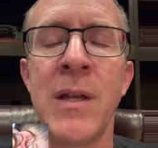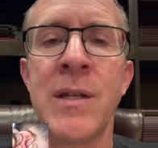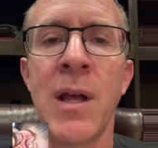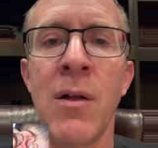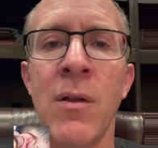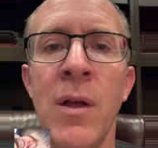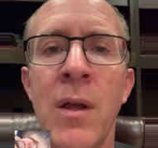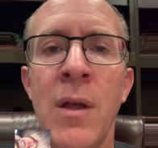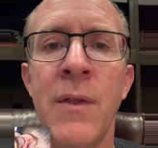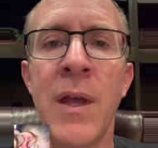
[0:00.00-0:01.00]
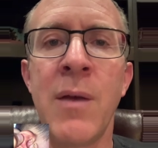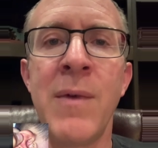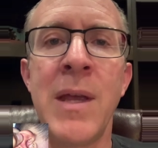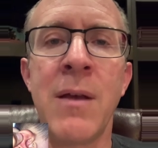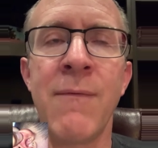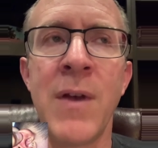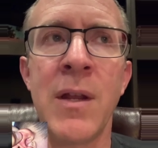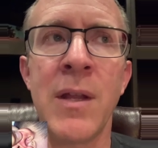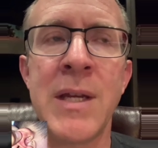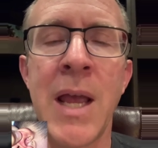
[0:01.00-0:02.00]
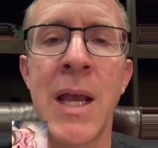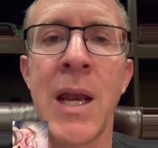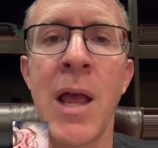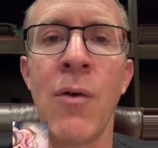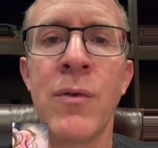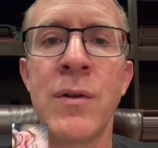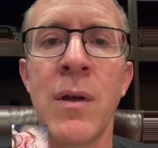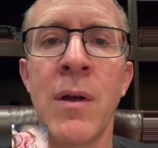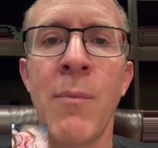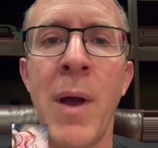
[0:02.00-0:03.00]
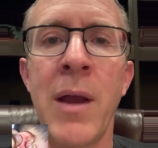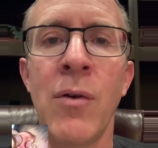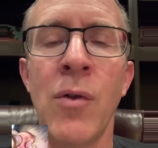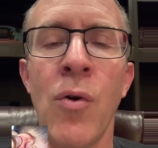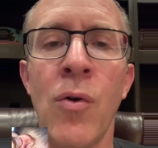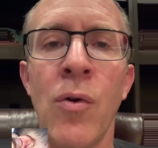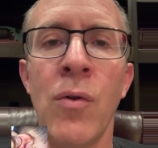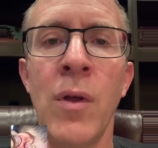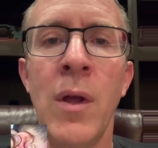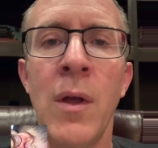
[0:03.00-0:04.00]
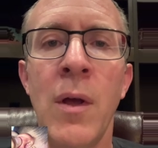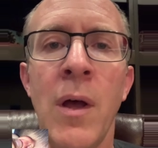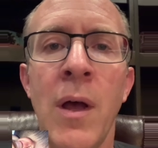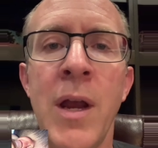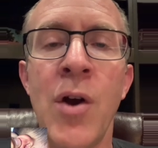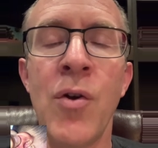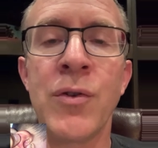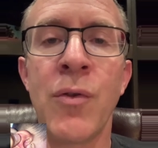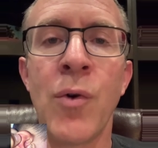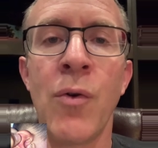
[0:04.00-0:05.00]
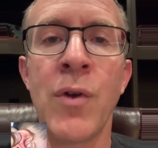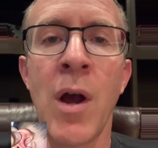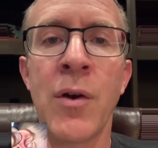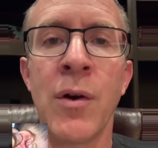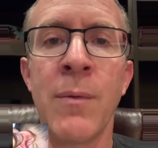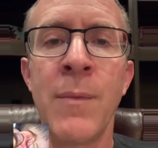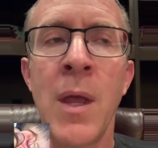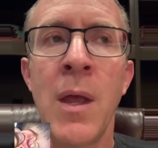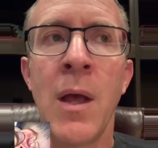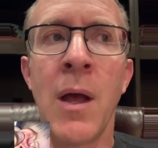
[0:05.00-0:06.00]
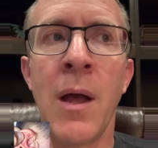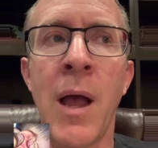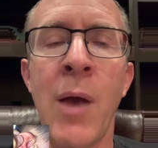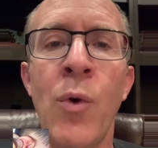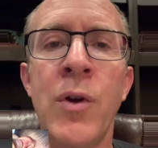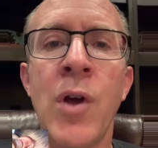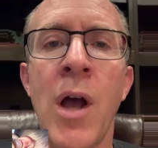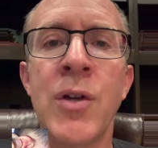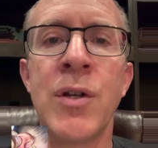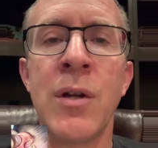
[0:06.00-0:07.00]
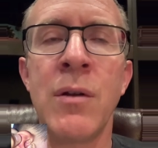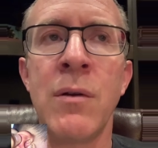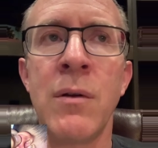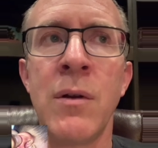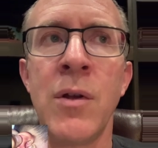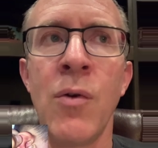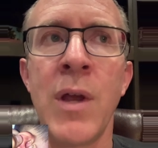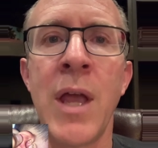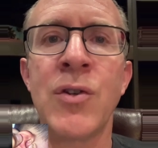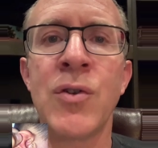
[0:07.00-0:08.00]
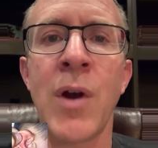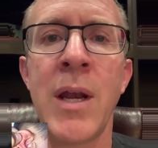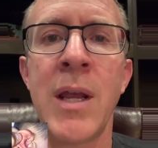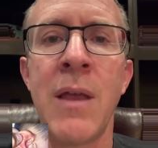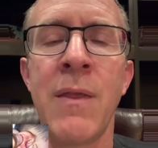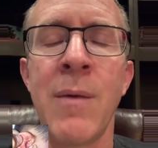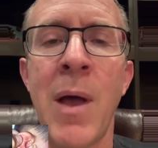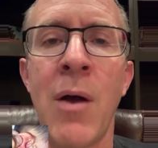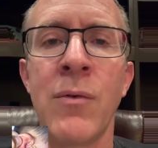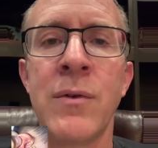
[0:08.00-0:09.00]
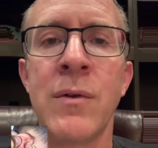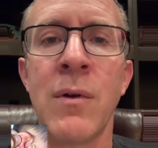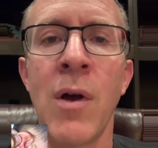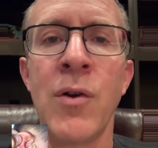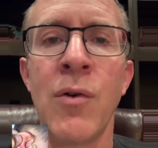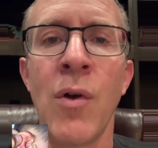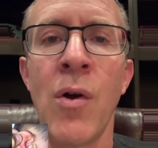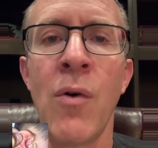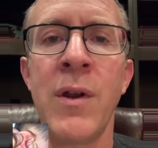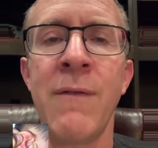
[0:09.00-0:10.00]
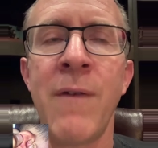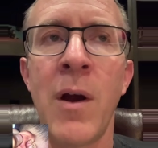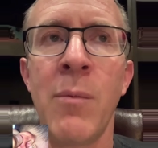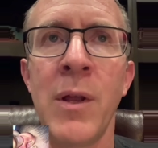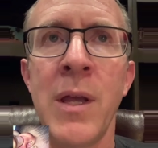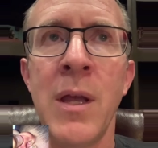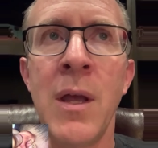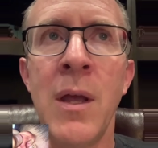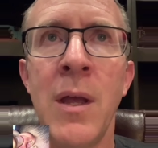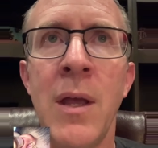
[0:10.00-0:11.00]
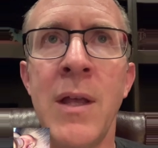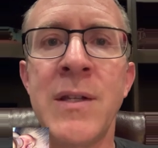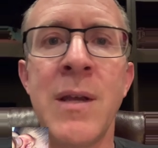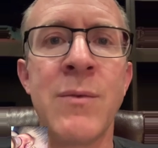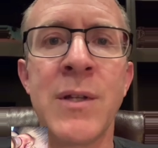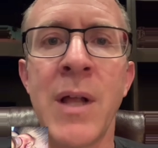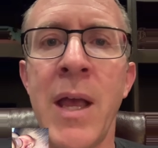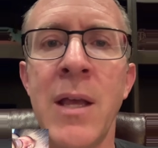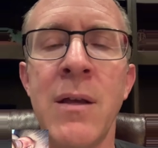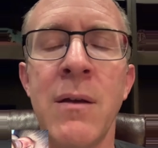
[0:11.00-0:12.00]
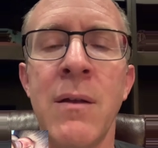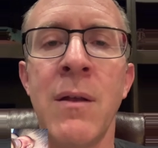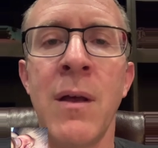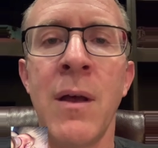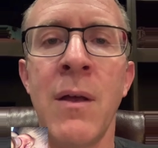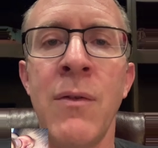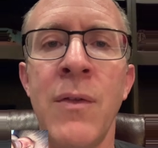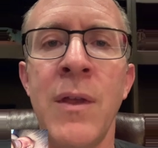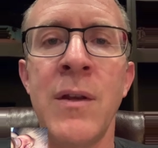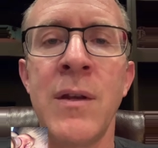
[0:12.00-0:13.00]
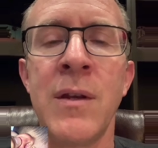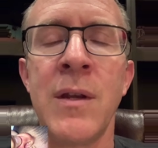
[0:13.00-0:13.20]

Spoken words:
until they can be conveniently taken out by your local ear, nose, and throat doctor. I would caution you against trying to get them out on your own. Invariably, it seems like that